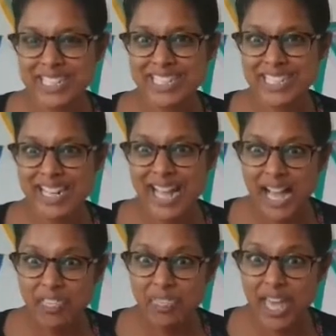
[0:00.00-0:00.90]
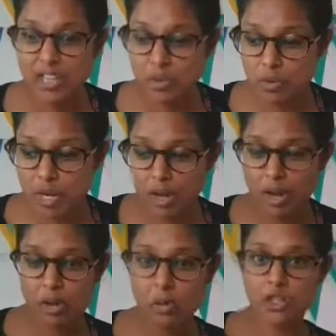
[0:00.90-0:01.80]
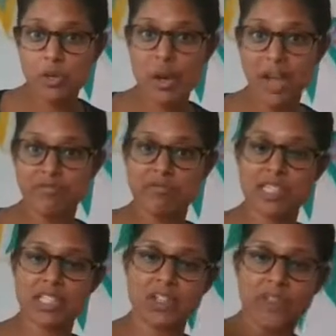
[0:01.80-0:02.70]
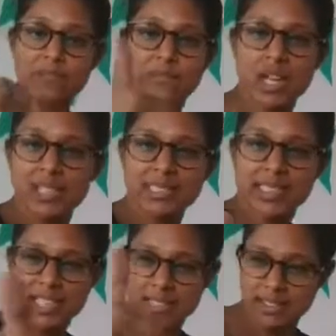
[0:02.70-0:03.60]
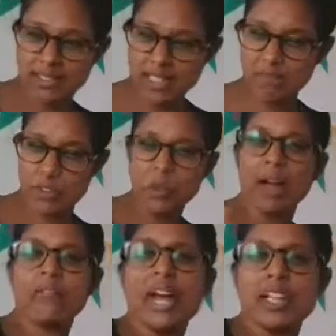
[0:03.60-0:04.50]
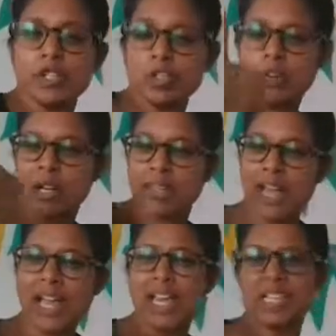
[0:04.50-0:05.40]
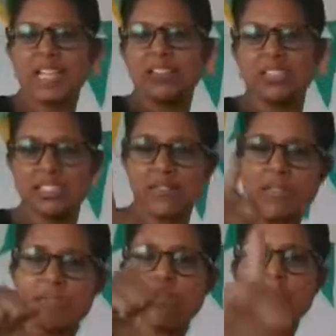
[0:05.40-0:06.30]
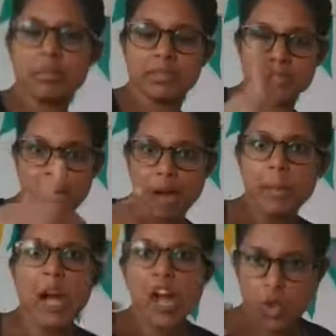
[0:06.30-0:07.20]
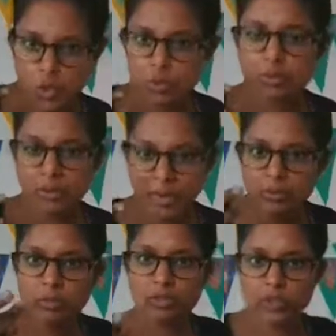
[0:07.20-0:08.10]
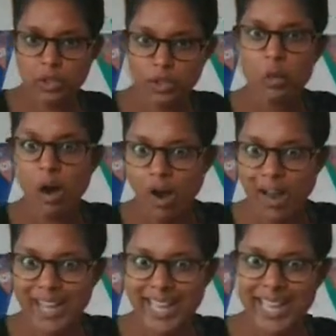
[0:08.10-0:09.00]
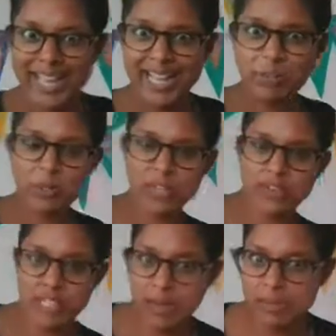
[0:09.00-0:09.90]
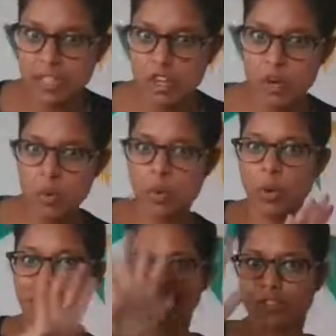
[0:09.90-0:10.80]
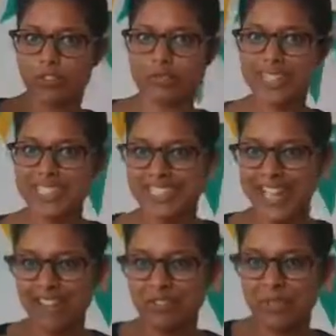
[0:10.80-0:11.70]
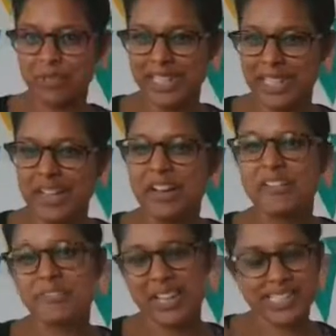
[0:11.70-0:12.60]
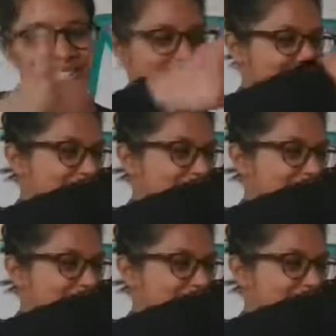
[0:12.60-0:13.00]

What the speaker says: And there you go. You have written your first sentence. If you have had a try at that, give yourself a thumbs up. Who's proud of you? I am. We have come a long way already, haven't we? Fantastic.